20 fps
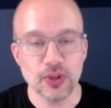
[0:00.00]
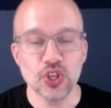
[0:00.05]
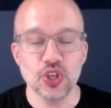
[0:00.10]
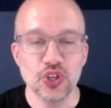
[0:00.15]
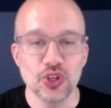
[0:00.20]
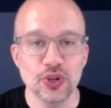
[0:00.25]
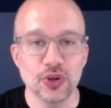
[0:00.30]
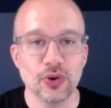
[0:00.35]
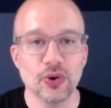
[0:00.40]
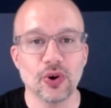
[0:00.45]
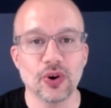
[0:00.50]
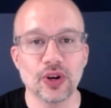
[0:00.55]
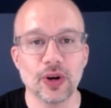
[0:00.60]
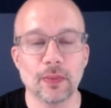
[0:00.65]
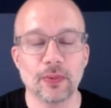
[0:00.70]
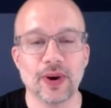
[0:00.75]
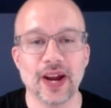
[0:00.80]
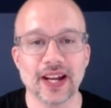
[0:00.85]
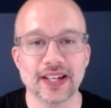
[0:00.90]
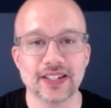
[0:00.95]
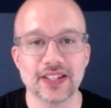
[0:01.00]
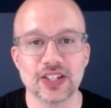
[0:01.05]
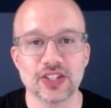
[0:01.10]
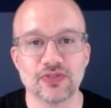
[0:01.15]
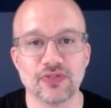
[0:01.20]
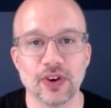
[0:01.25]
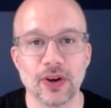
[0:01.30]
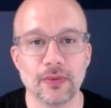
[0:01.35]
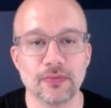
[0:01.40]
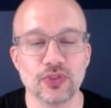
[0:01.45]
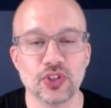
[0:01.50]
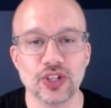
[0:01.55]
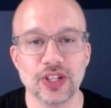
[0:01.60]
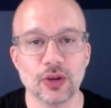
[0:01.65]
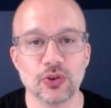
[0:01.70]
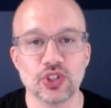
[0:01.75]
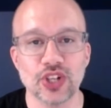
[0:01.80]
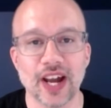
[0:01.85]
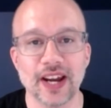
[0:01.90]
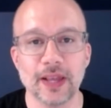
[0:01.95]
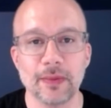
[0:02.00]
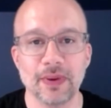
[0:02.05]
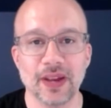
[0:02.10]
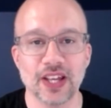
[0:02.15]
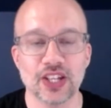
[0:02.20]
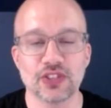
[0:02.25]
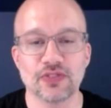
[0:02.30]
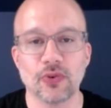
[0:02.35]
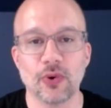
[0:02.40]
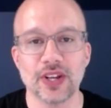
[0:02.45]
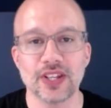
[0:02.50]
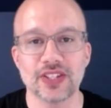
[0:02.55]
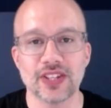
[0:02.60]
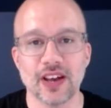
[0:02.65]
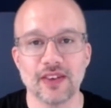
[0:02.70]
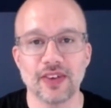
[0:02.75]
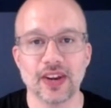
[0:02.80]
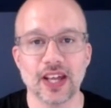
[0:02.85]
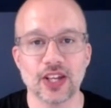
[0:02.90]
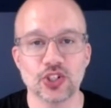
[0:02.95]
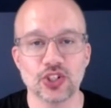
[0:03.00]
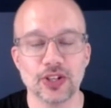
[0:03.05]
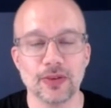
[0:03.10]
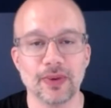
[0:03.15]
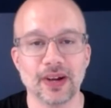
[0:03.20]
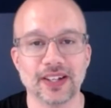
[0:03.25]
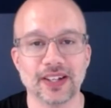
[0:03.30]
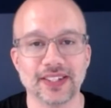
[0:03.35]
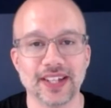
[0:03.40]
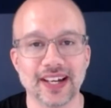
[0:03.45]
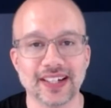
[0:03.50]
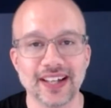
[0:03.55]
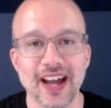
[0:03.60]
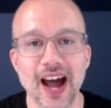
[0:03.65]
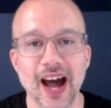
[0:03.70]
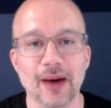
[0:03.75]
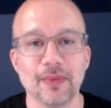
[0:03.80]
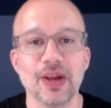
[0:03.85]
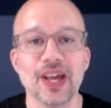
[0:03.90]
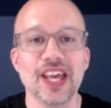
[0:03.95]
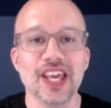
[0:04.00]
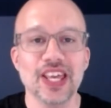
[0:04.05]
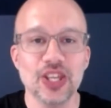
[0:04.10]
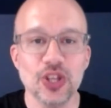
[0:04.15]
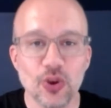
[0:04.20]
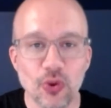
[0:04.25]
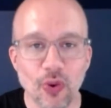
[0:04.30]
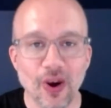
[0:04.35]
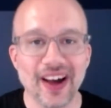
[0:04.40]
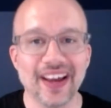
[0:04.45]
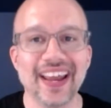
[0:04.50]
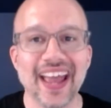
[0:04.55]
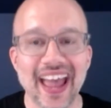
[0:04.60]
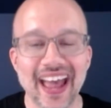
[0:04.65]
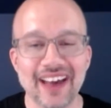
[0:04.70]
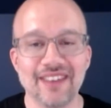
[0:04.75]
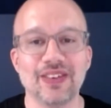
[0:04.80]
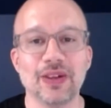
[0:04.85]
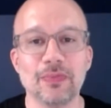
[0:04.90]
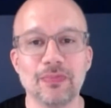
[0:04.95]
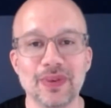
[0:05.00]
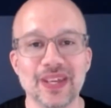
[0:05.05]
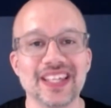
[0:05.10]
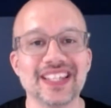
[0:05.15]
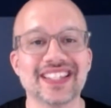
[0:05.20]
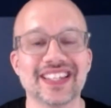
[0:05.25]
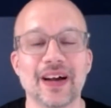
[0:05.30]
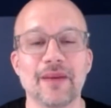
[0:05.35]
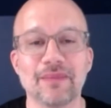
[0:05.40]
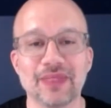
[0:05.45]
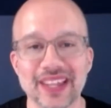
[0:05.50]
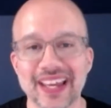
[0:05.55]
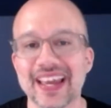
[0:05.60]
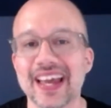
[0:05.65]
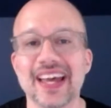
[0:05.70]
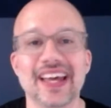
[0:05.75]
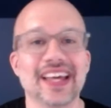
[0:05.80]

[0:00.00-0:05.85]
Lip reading: you or your practice from johnnypants47@gmail.com. You want to have it be something